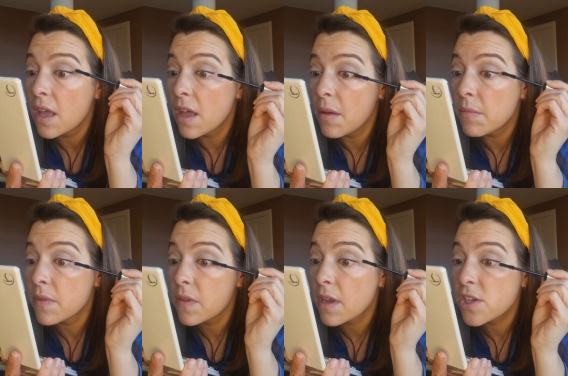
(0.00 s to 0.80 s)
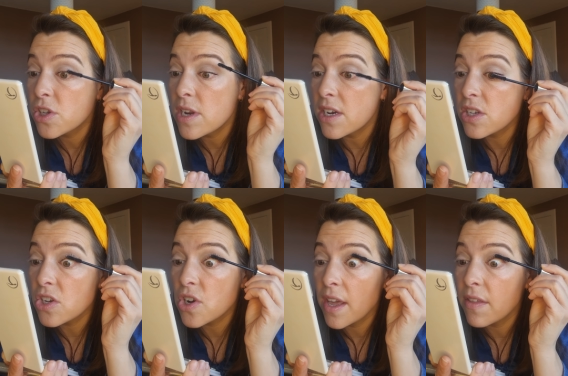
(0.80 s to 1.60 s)
I should actually
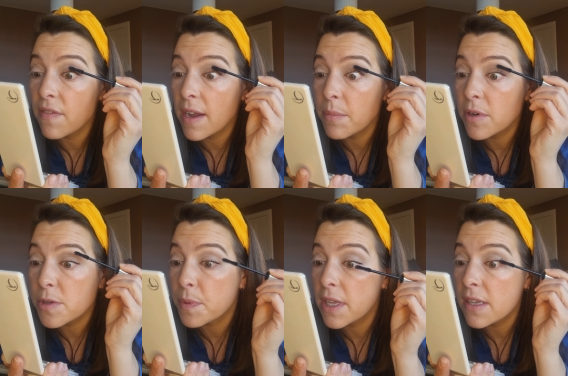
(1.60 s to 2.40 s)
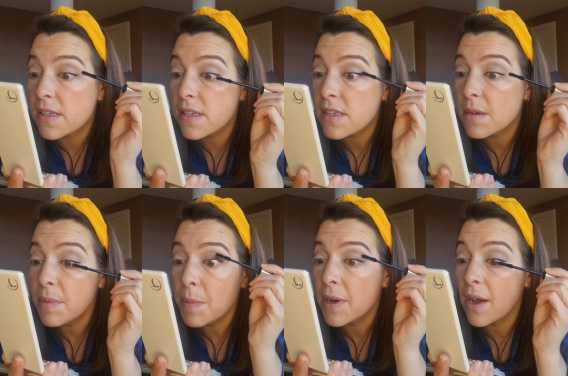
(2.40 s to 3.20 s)
try the fibres, because some
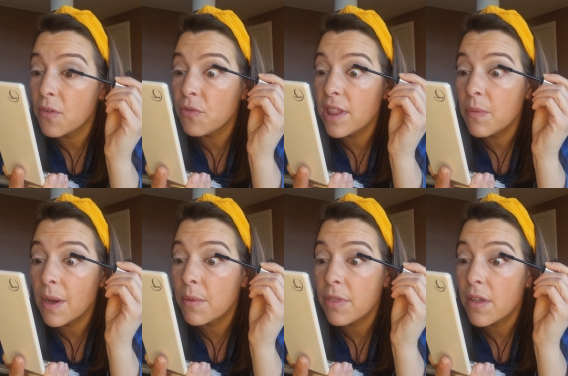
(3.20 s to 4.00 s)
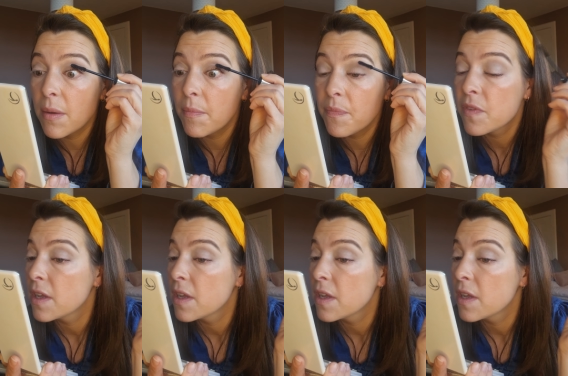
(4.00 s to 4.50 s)
people get on really well with them.